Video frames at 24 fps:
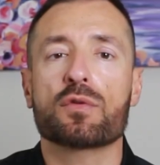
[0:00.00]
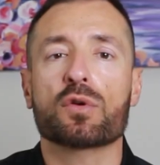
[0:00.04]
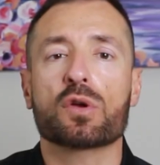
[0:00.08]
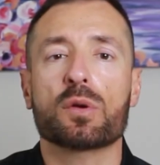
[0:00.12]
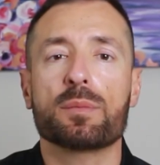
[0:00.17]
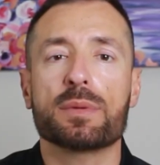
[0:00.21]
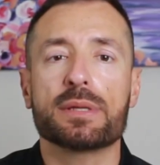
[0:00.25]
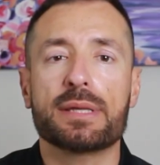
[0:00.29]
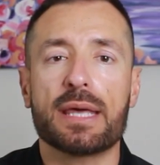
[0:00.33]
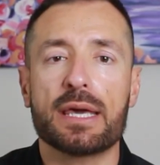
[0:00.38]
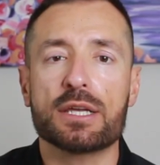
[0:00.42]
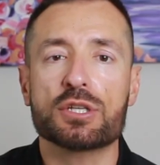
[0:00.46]
of
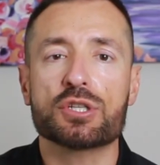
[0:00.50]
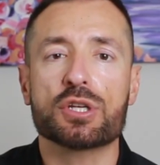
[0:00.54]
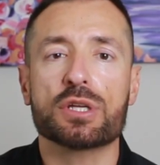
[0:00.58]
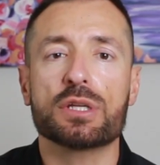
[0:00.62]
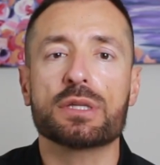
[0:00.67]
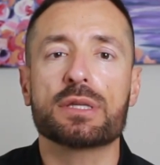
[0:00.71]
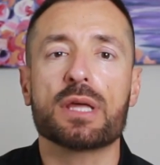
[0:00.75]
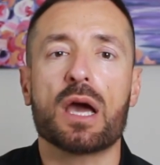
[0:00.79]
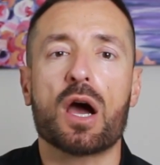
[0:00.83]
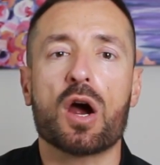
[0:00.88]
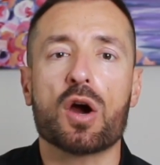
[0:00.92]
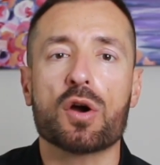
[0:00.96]

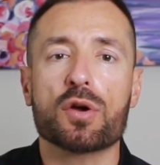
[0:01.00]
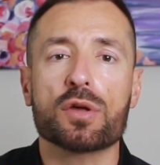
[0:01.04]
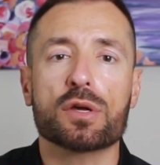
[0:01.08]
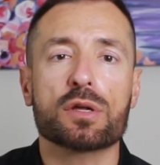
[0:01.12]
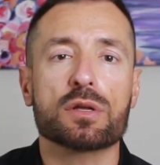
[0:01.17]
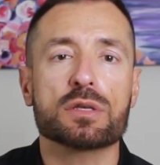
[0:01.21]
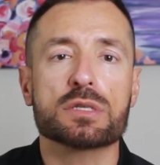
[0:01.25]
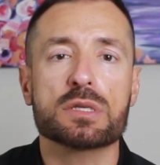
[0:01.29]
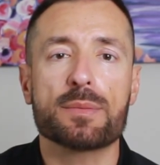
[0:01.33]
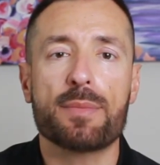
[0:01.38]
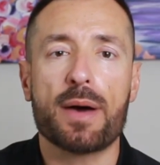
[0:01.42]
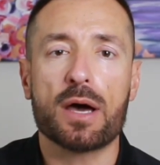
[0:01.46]
recommendation, the
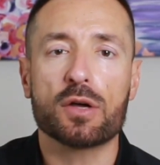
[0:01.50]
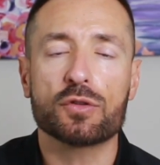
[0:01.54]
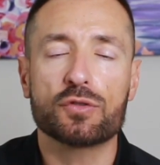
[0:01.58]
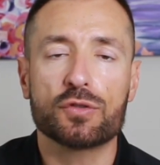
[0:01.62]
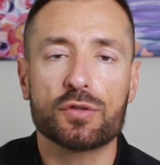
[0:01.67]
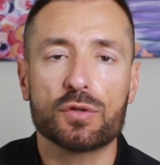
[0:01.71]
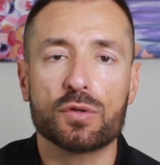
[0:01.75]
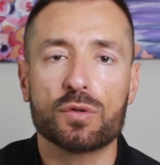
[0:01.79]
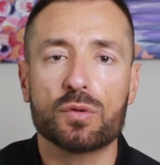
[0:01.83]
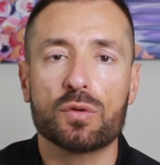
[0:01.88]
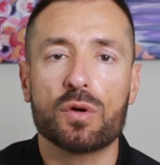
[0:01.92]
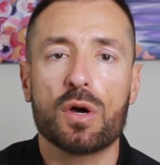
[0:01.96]
articles
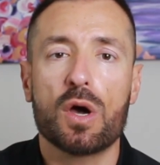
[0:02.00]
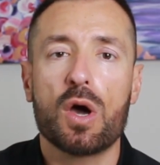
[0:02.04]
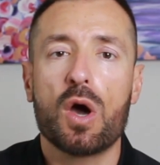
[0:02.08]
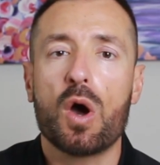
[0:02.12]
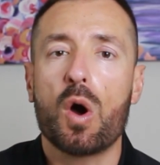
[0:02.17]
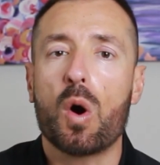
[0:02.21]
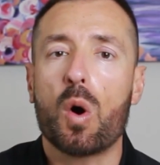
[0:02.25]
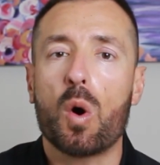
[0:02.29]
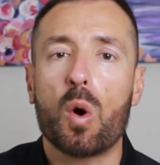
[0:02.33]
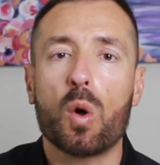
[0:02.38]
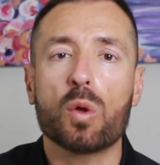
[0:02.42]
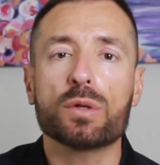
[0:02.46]
about you,
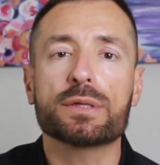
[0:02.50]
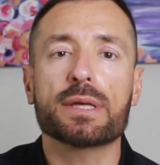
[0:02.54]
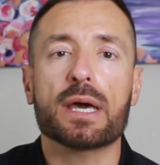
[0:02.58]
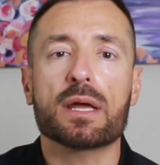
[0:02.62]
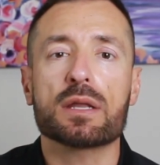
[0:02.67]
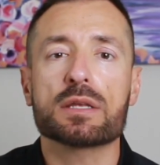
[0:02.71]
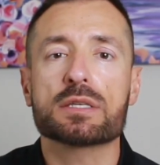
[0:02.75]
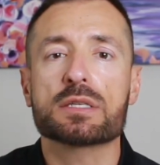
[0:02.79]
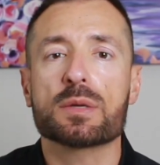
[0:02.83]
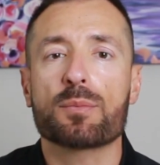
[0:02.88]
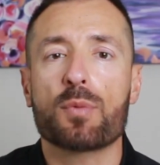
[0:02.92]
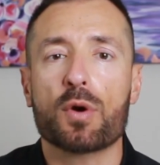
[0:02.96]
all the
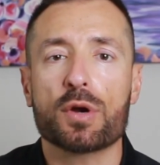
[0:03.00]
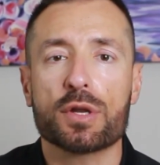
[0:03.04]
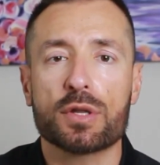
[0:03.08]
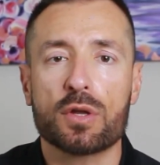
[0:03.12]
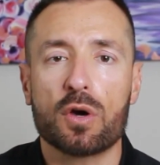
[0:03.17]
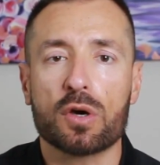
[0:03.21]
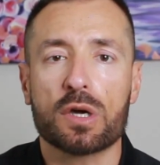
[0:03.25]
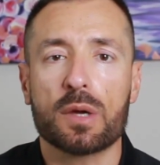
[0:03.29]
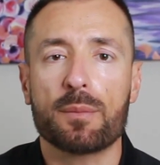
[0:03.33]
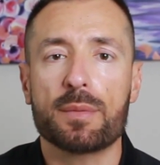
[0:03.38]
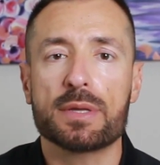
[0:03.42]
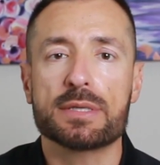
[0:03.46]
other supported
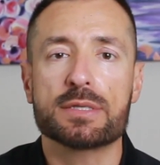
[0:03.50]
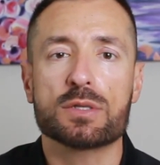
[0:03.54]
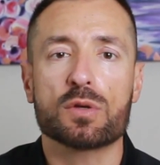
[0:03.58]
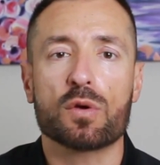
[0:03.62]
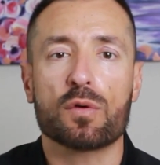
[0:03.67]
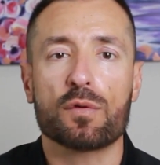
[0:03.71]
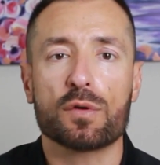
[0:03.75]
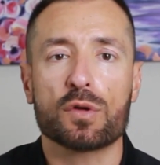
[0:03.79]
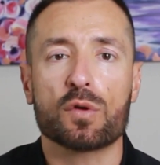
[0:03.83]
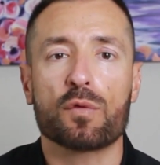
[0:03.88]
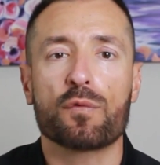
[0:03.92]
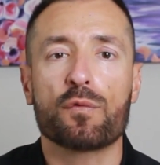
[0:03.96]
documents,
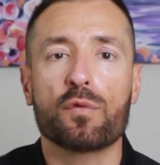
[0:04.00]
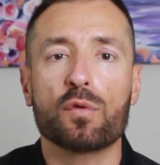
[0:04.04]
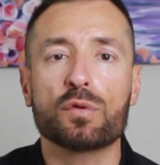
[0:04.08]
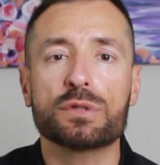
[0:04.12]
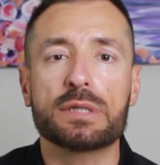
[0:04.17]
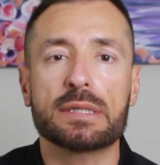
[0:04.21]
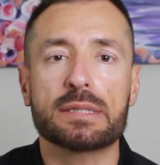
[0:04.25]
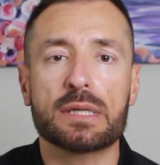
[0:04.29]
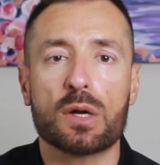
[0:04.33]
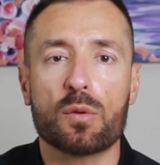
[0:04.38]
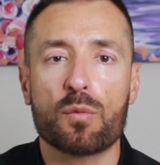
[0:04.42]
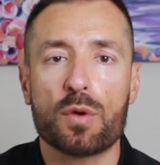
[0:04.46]
your, your full
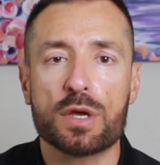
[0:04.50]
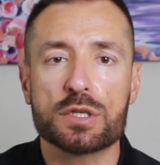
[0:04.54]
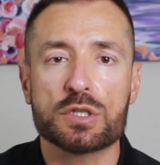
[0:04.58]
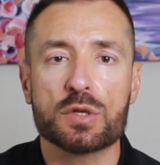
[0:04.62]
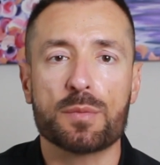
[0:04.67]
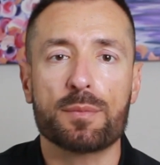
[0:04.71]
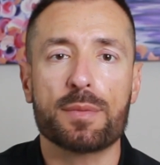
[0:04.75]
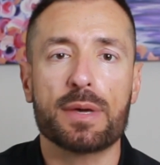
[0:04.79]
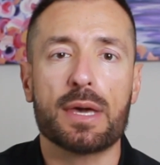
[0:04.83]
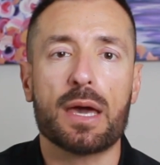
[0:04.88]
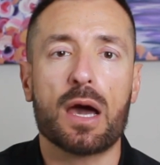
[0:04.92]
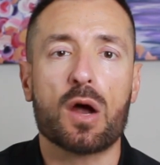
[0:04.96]
detailed
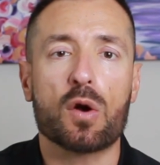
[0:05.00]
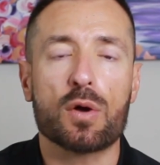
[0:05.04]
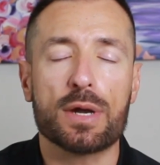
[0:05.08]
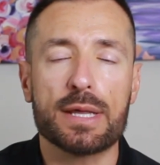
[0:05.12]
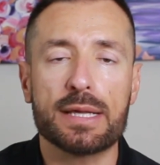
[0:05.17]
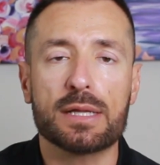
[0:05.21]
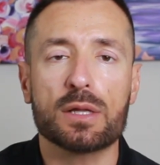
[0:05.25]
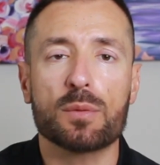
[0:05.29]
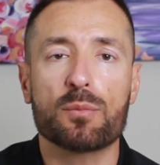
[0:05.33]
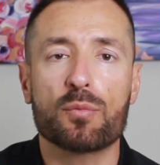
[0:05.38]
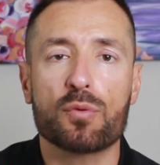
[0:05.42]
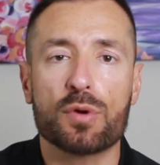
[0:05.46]
resume, our
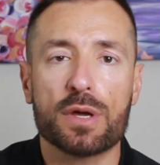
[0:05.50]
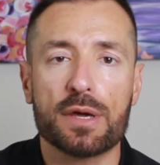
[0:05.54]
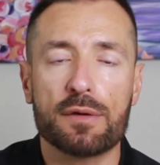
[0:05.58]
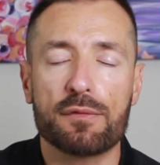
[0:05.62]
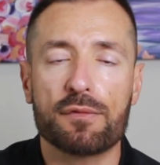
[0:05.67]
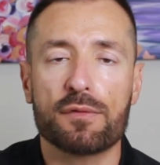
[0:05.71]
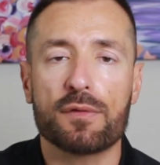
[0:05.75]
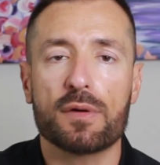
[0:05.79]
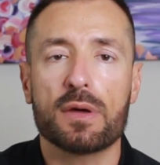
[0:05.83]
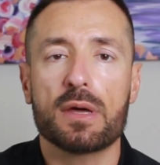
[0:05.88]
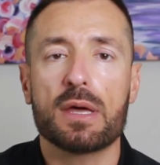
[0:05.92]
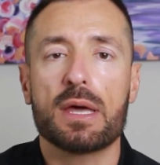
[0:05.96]
legal brief.